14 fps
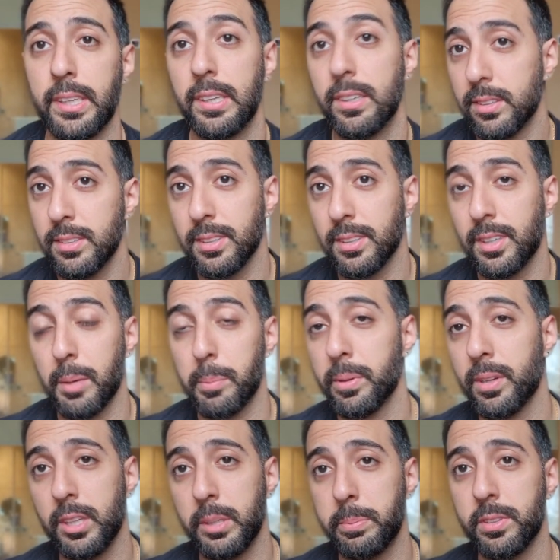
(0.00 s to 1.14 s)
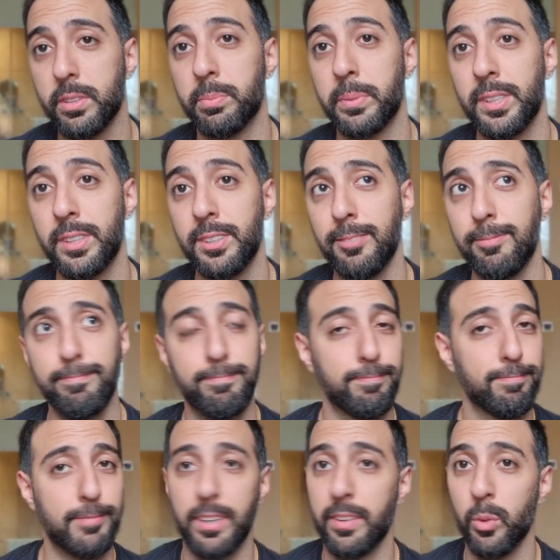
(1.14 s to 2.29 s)
here's a couple of clips of me
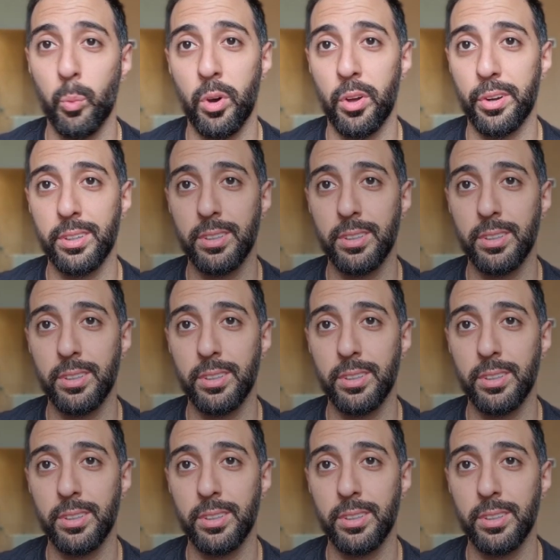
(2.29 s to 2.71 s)
in the water.